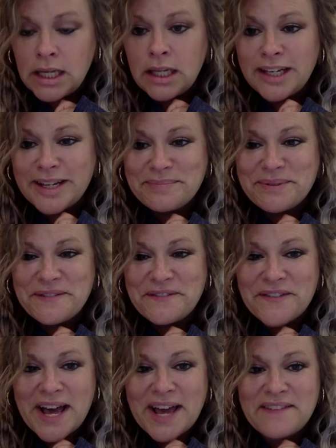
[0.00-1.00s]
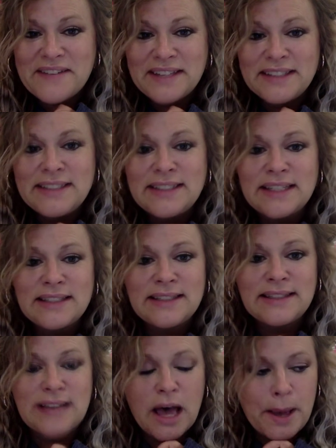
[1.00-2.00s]
Number 5 is
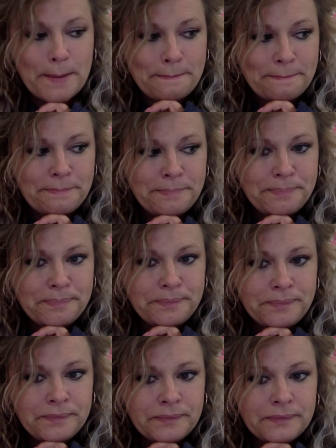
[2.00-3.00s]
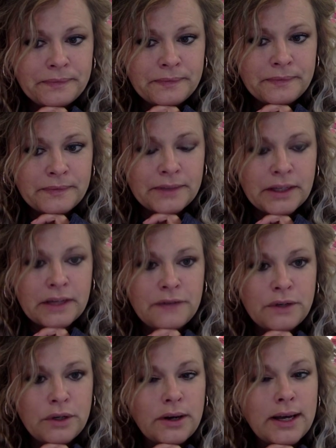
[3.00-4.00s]
some. If
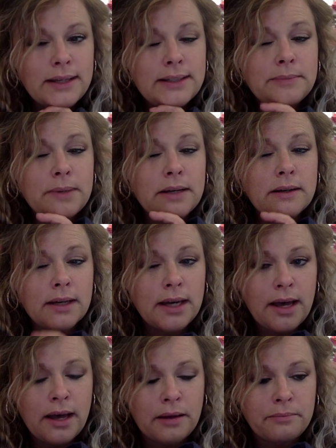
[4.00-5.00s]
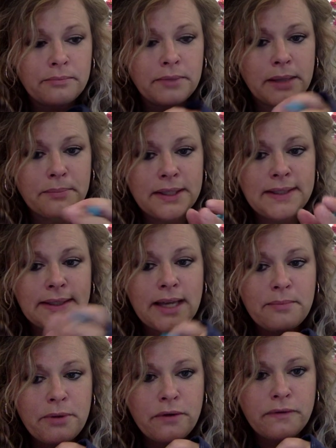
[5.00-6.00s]
you know how to spell come, like please
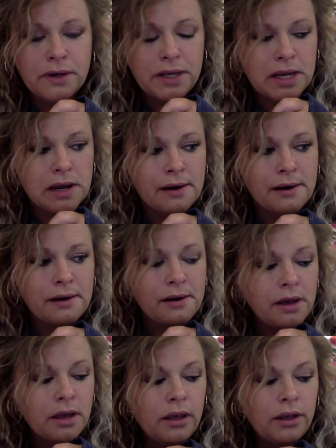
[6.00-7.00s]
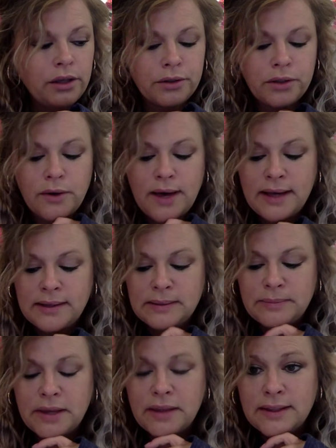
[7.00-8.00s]
come over here, you'll know how to
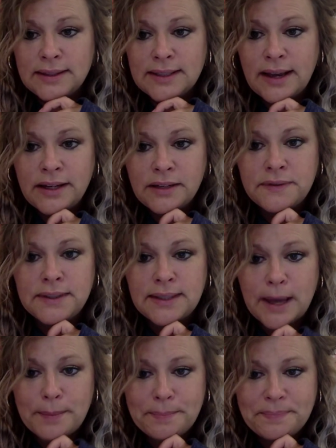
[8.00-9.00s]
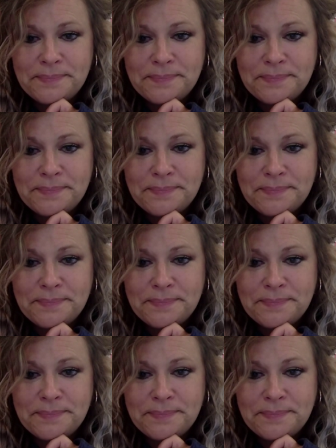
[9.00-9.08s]
spell this kind of some.